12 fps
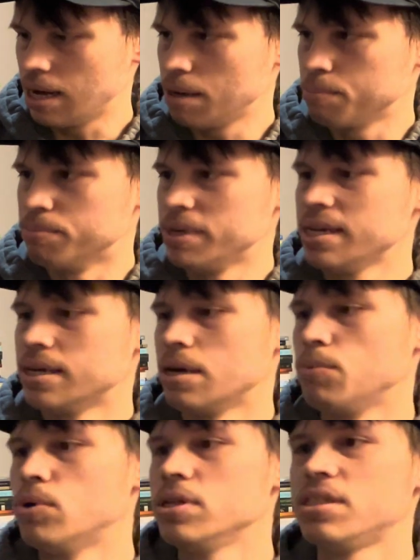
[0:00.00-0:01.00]
man, I
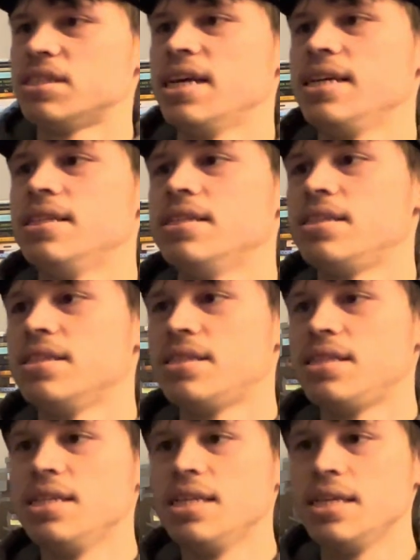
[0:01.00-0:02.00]
want to say this is
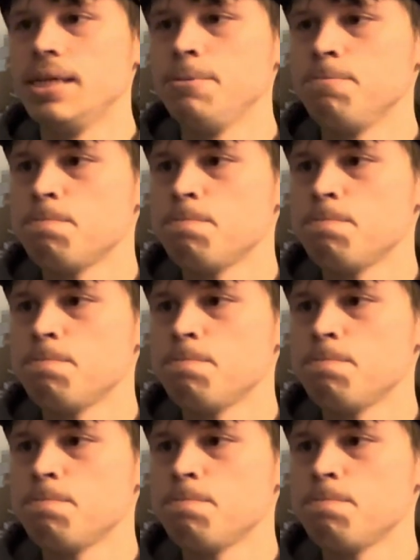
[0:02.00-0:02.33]
the